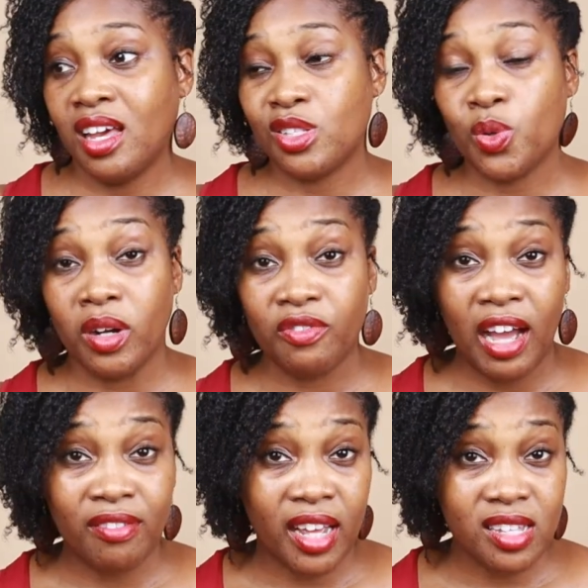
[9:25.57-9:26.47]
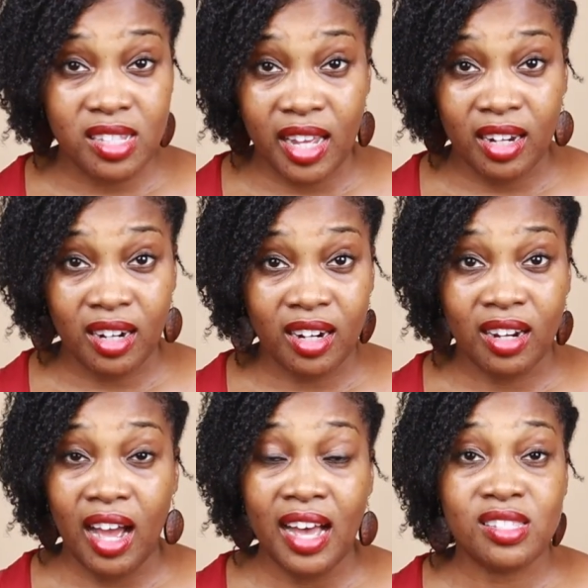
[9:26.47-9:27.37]
And twenty-five days
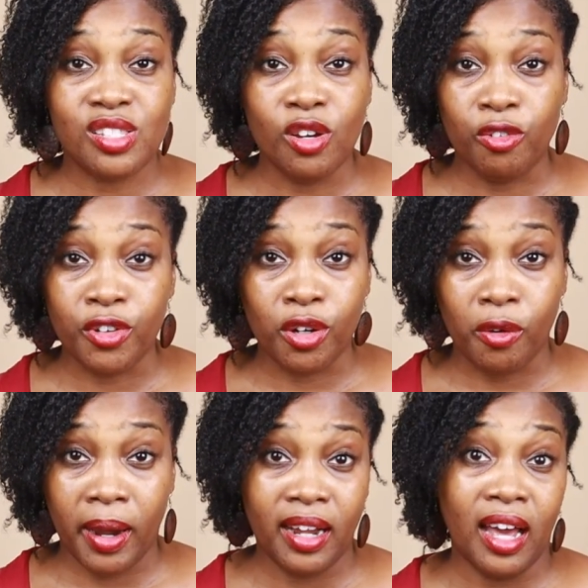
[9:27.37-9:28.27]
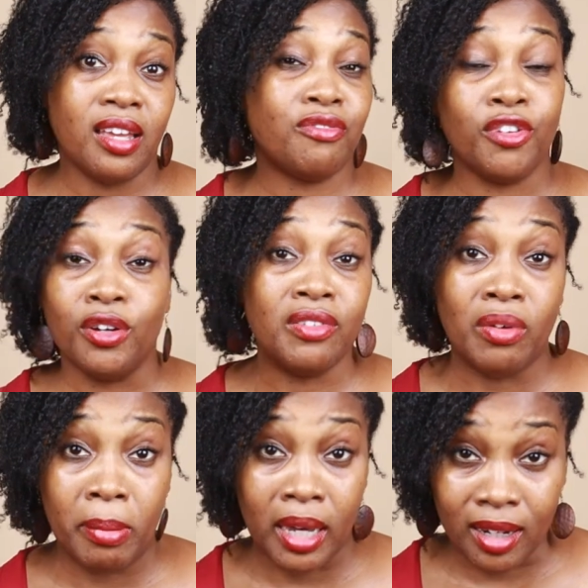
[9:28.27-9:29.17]
later, I still feel great. I feel
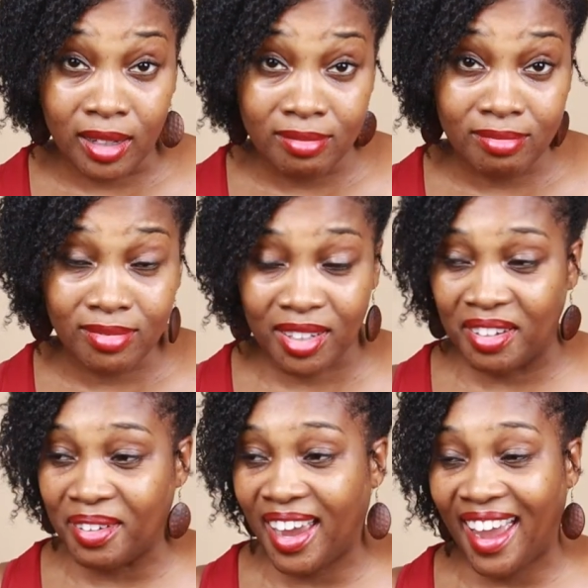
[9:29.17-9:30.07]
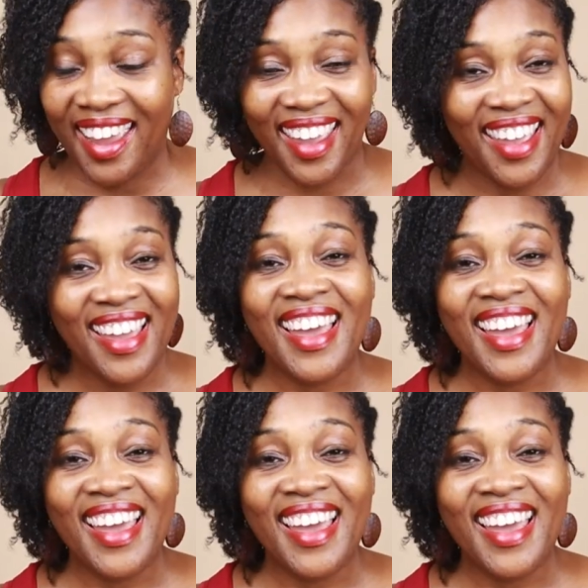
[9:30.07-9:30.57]
even better. Okay.